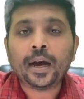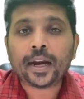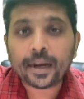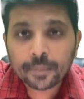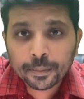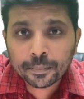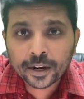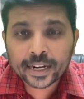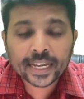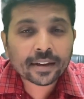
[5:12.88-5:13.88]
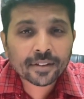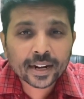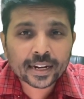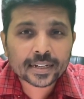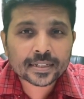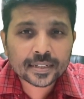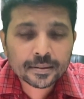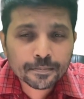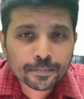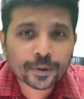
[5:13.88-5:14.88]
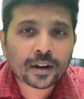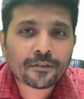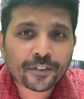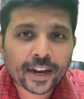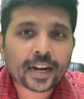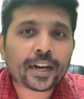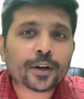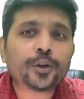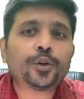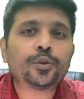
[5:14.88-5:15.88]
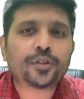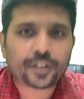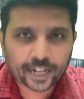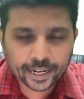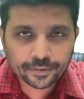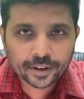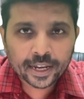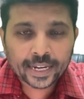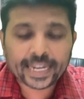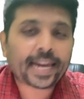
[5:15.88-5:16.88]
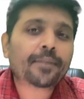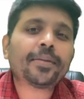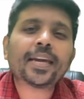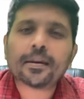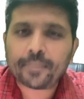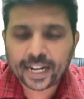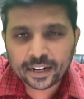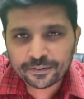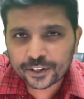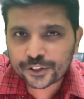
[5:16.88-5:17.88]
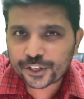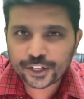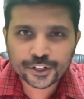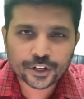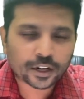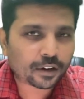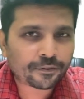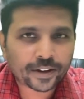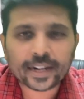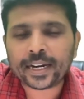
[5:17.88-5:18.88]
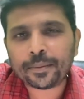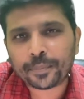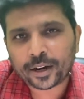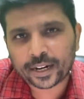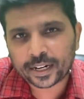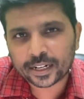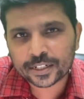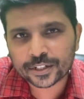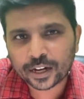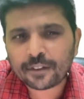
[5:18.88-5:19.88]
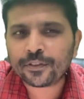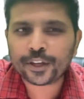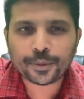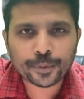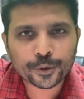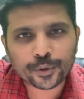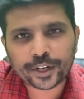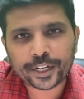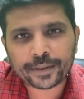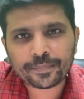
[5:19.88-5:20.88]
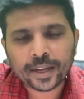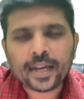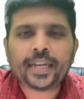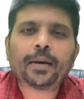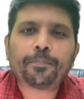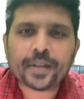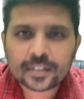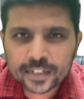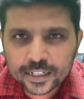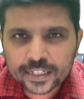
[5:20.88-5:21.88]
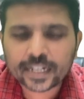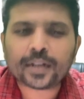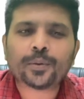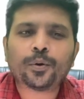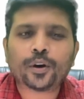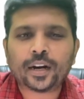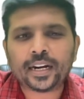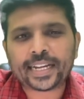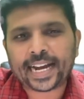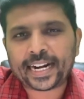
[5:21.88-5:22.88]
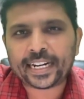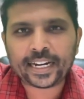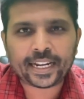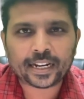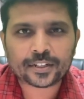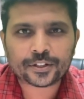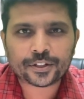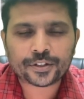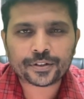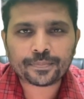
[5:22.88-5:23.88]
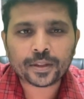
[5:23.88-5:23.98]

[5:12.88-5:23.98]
Remember, even a simple failure to thrive can be a manifestation of an inborn errors of immunity, a persistent oral candidiasis.